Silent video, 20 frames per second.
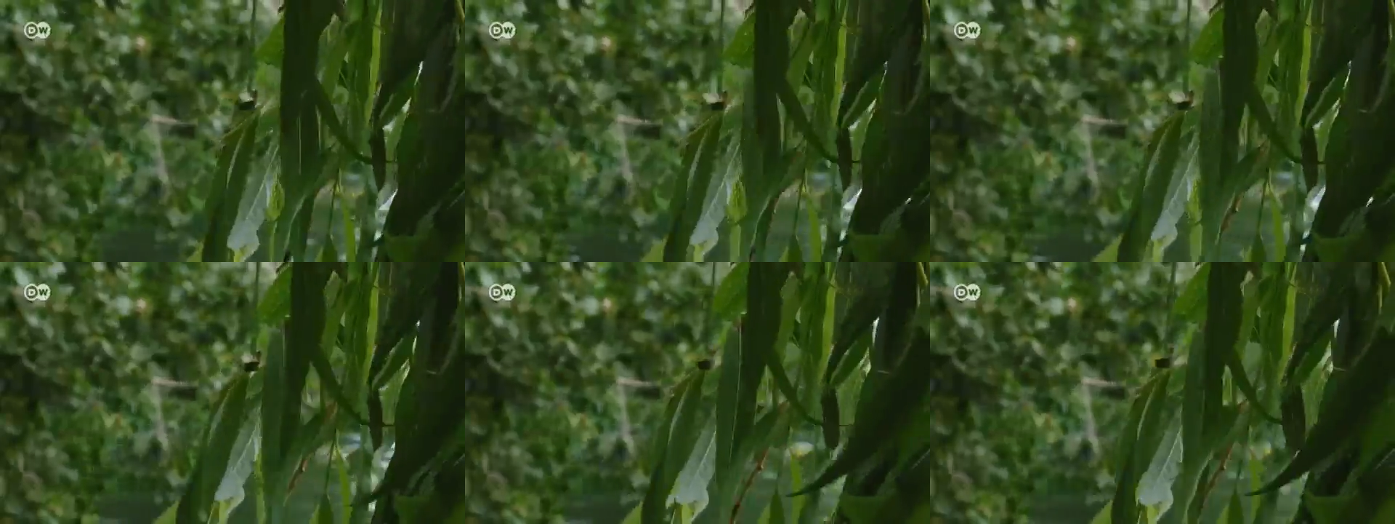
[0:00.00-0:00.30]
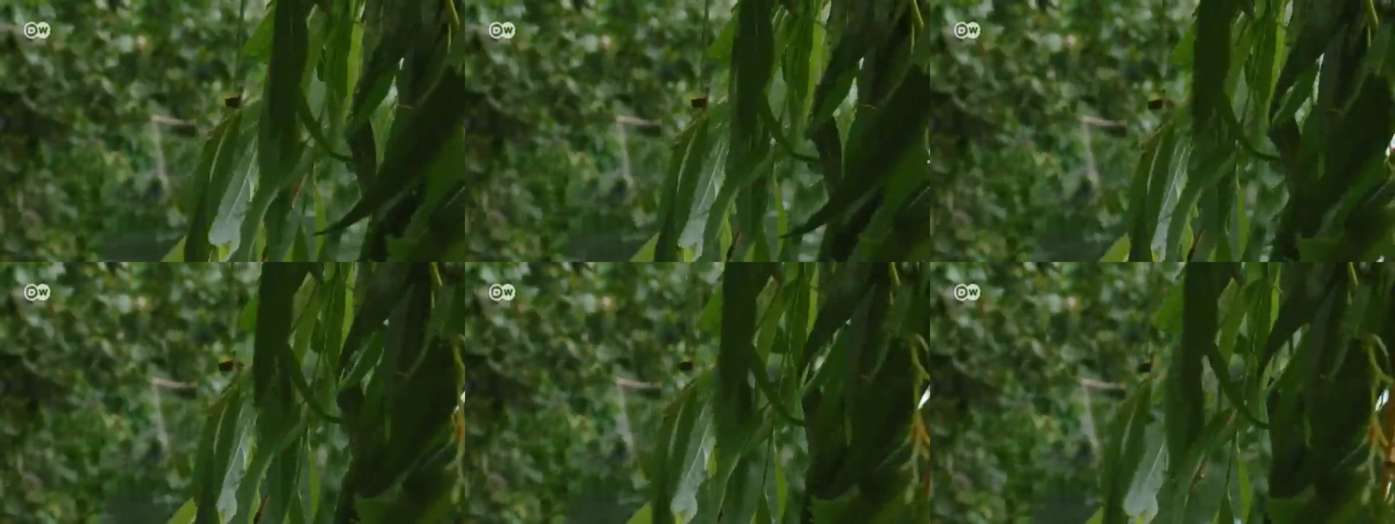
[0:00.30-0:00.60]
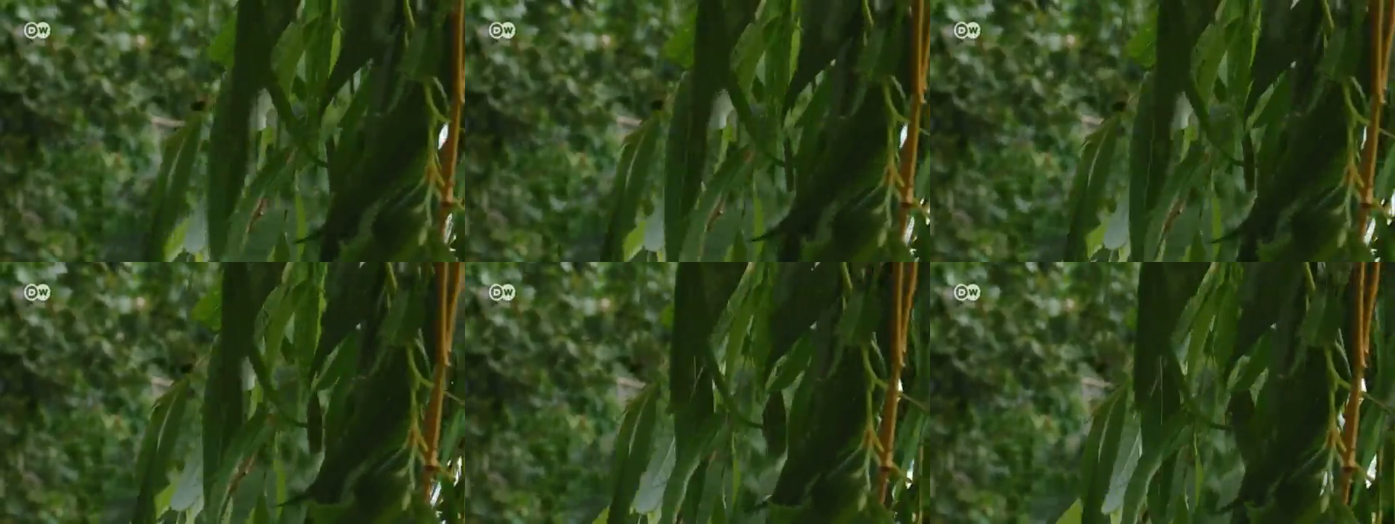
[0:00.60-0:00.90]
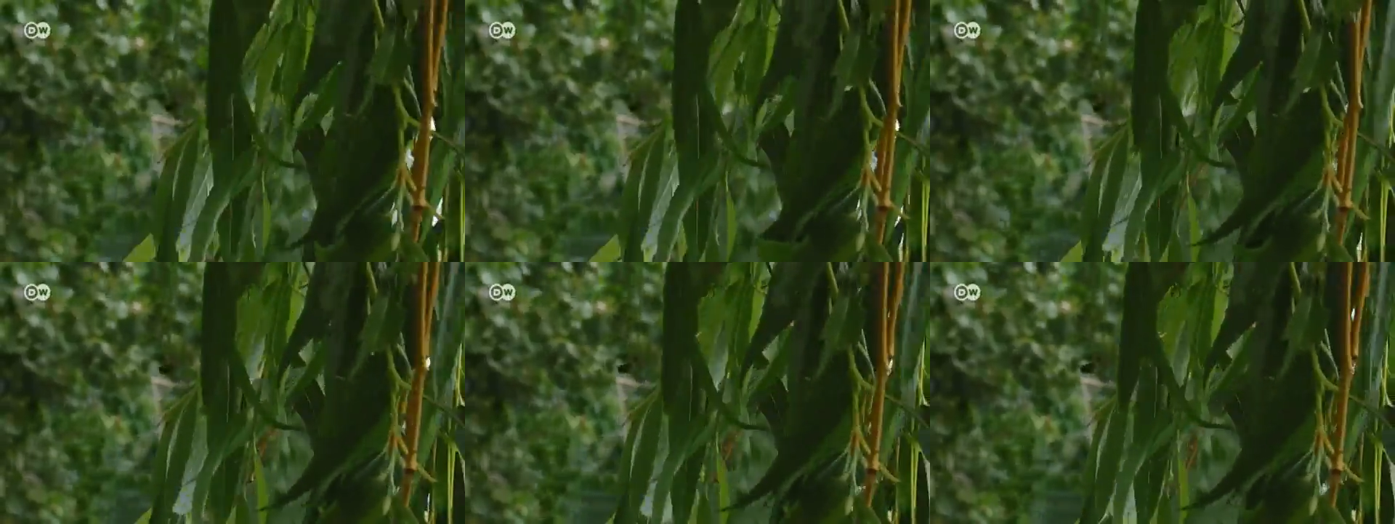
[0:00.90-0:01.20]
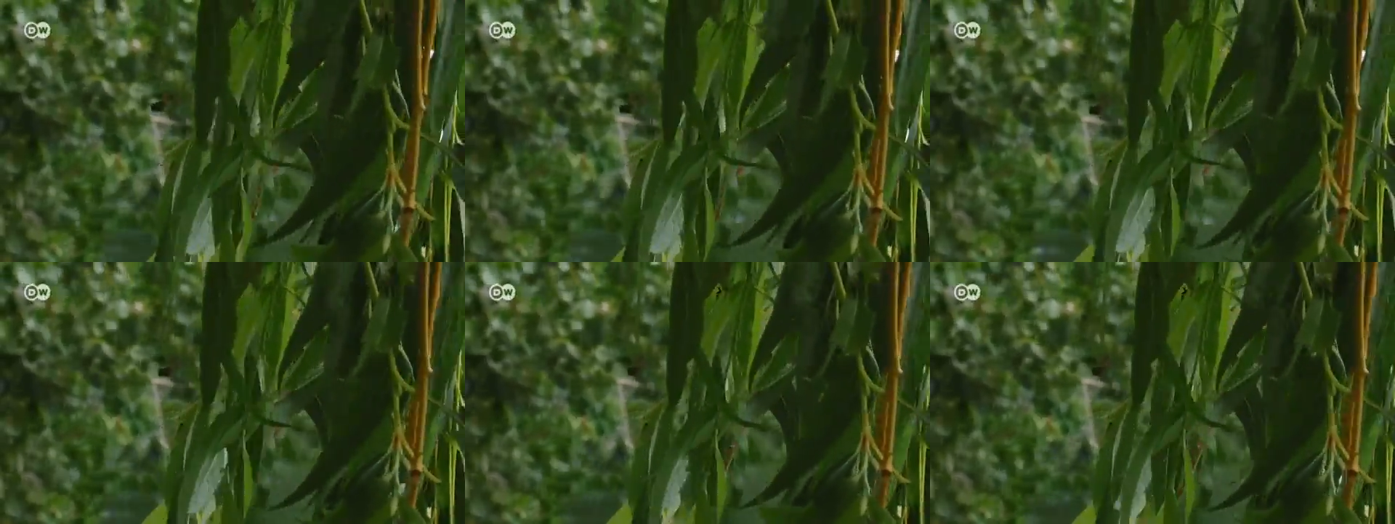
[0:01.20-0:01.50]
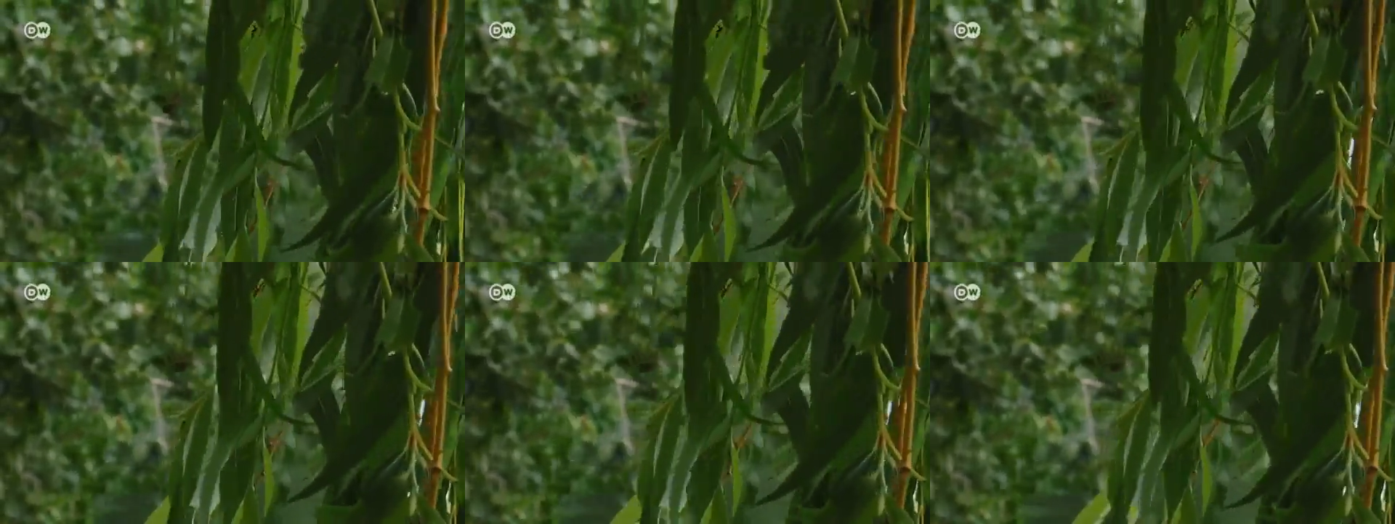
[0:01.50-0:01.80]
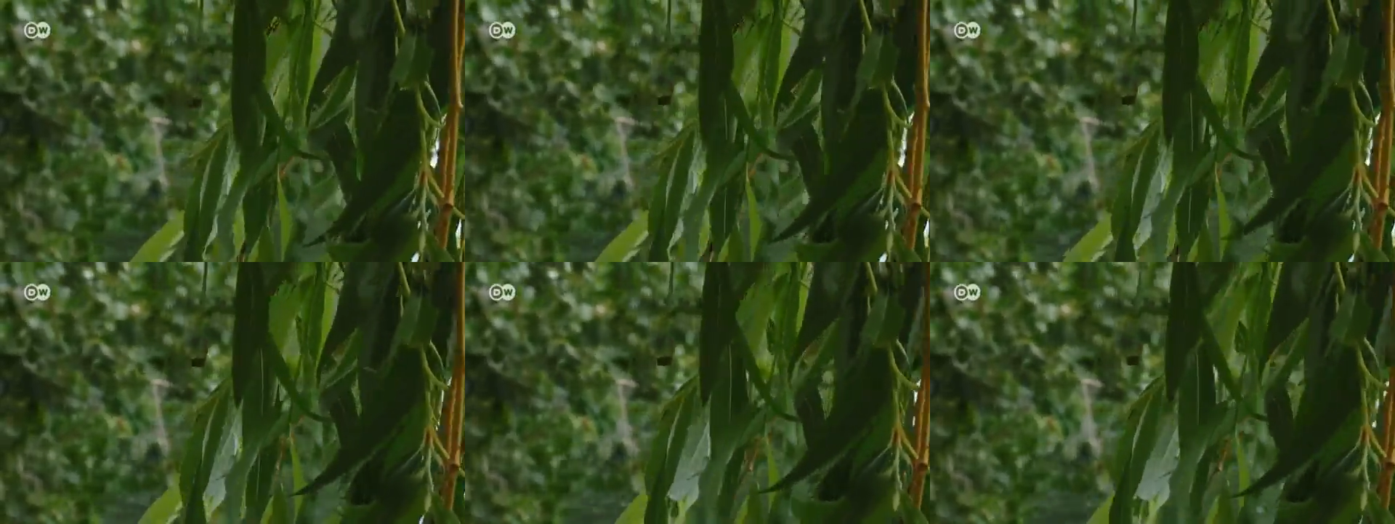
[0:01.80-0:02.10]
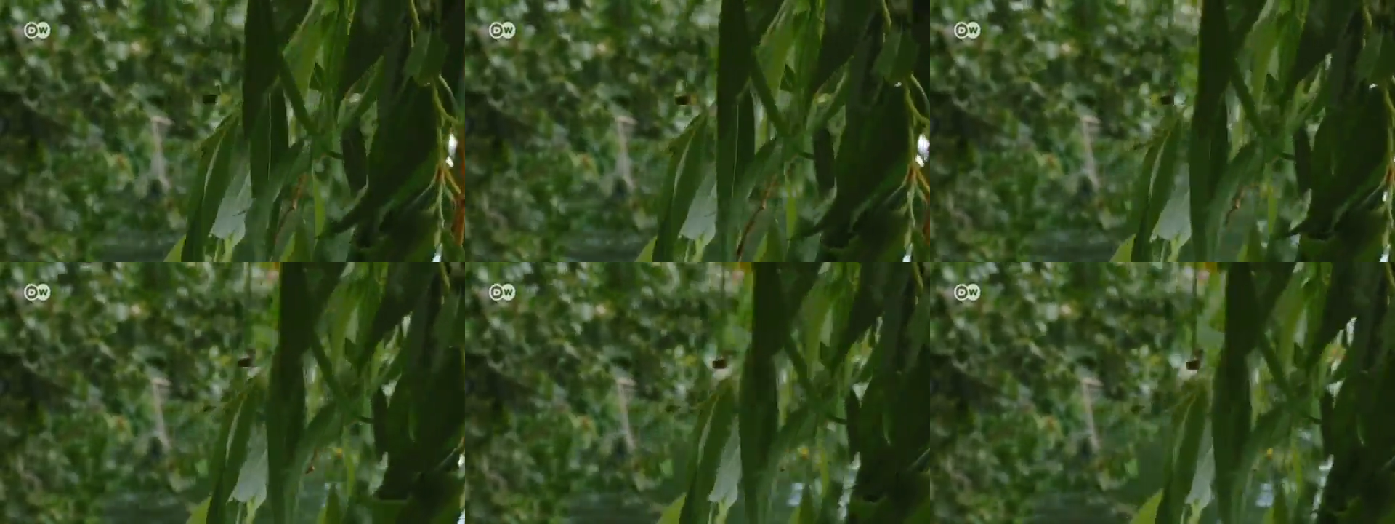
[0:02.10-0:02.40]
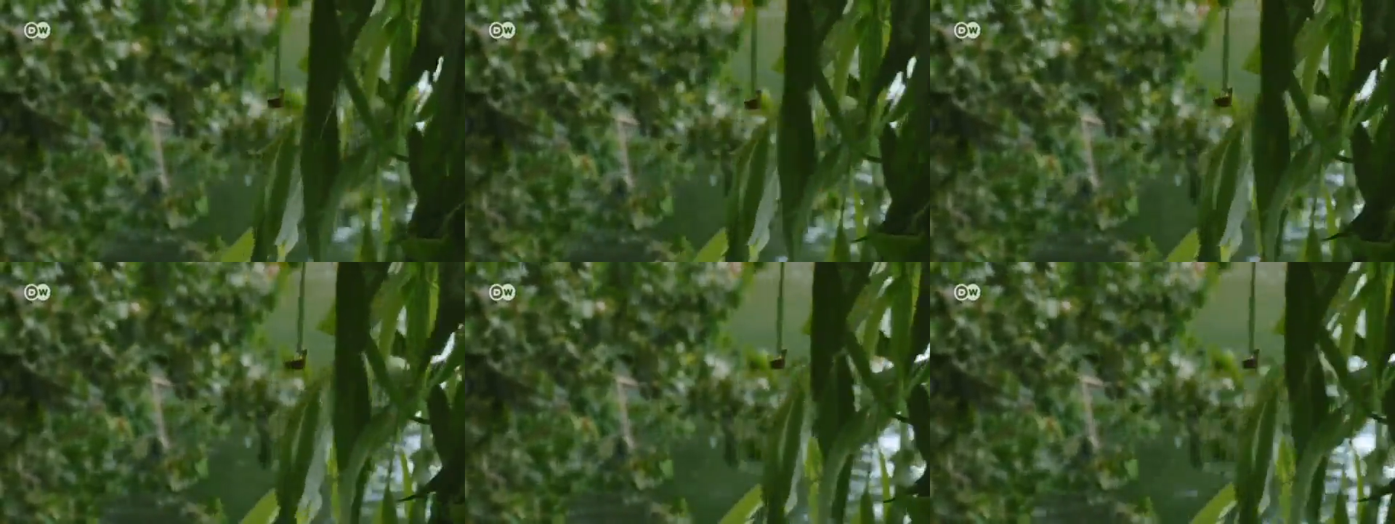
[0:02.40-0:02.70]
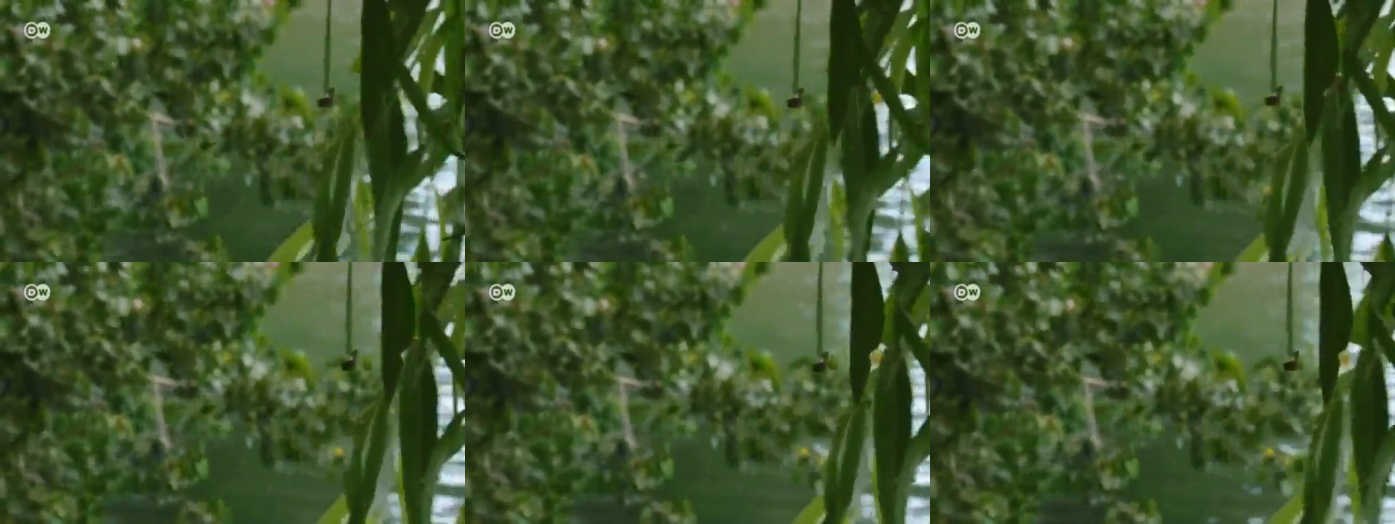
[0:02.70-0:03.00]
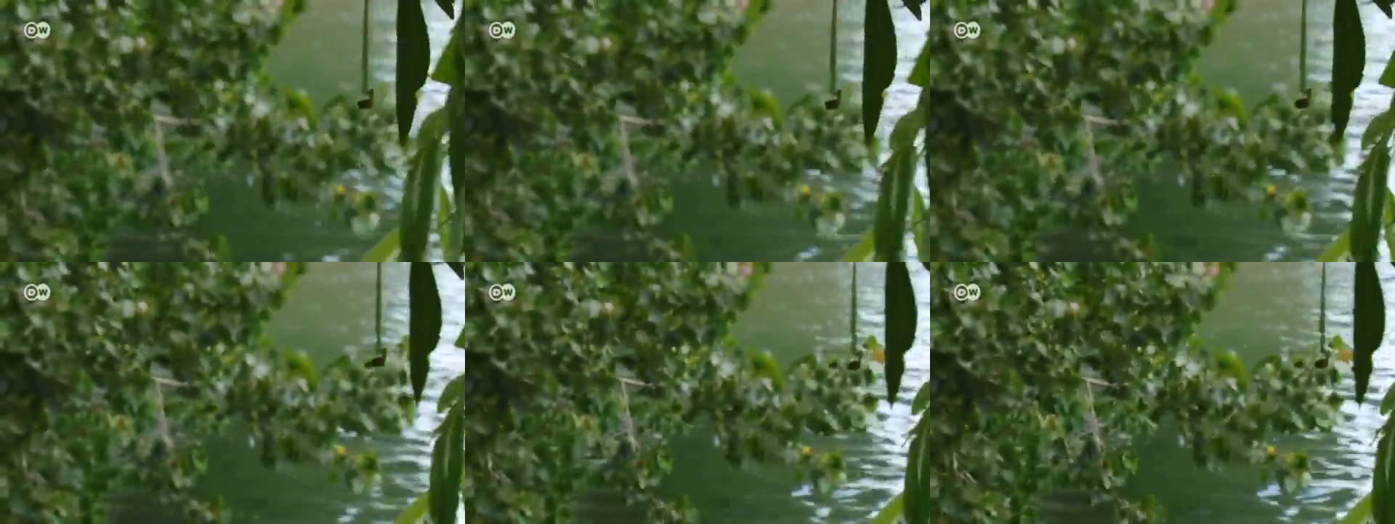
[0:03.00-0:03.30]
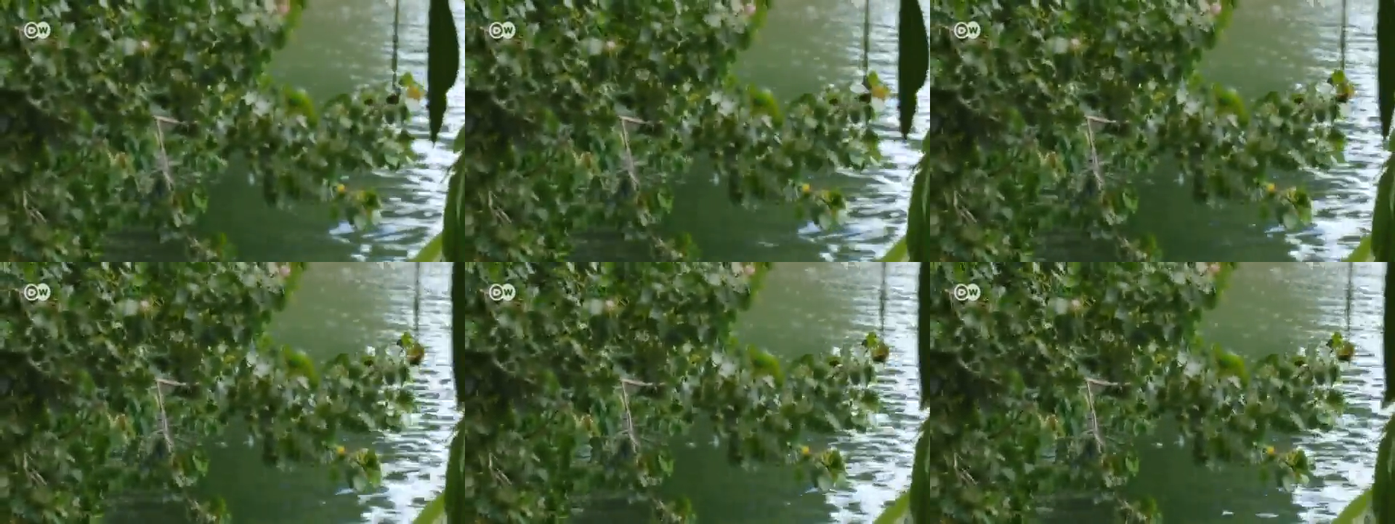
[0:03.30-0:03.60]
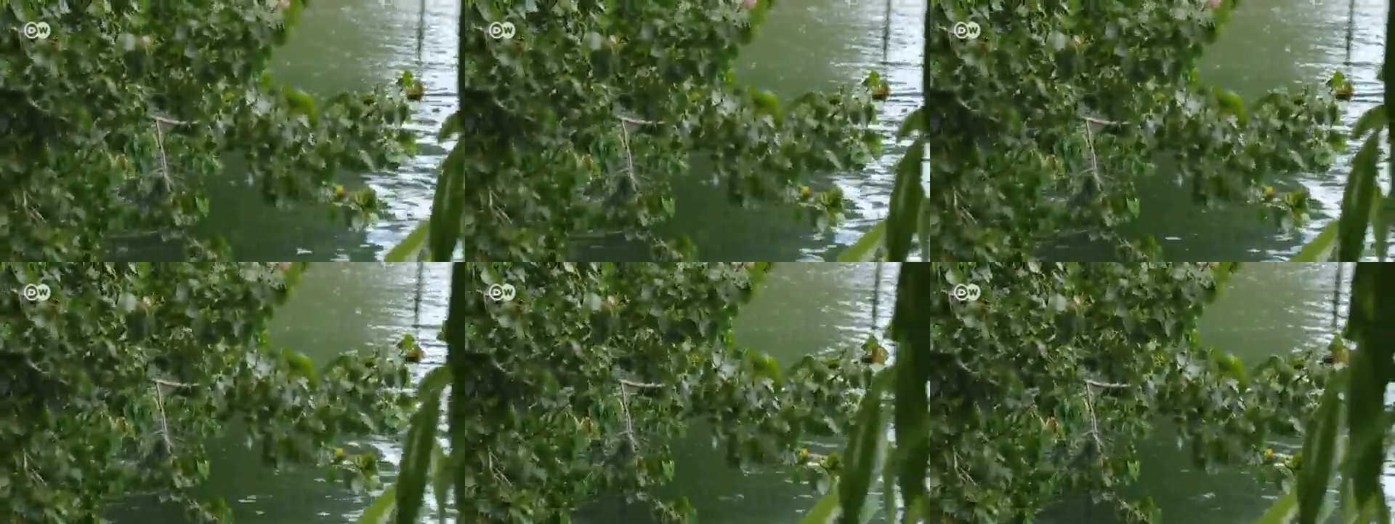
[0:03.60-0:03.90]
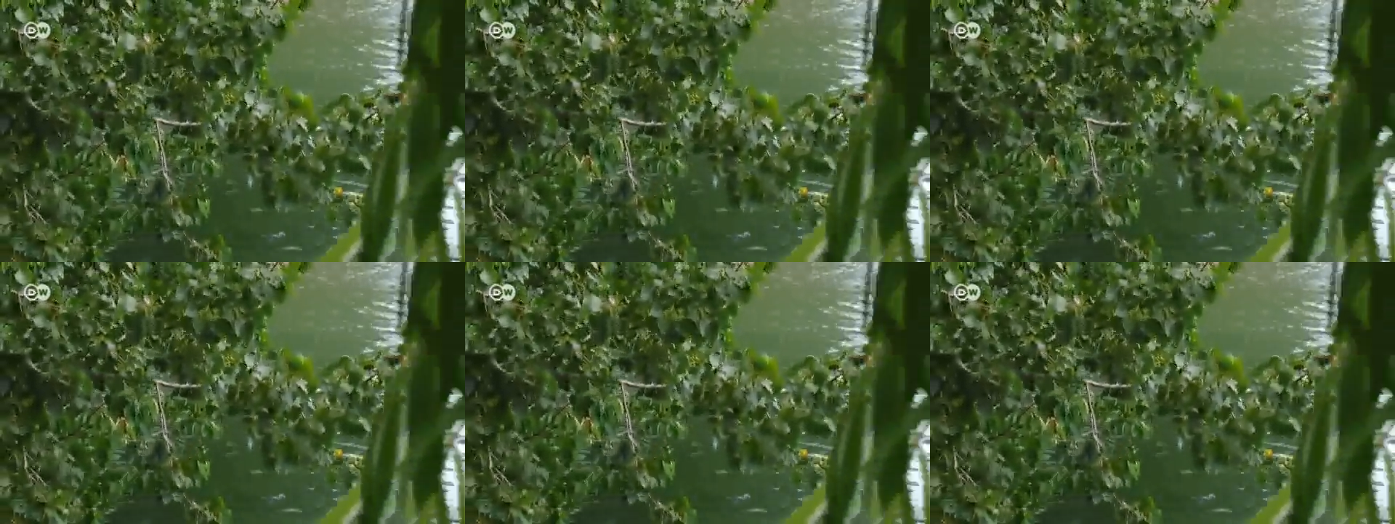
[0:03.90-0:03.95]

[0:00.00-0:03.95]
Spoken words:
Nobody's mouth can be seen.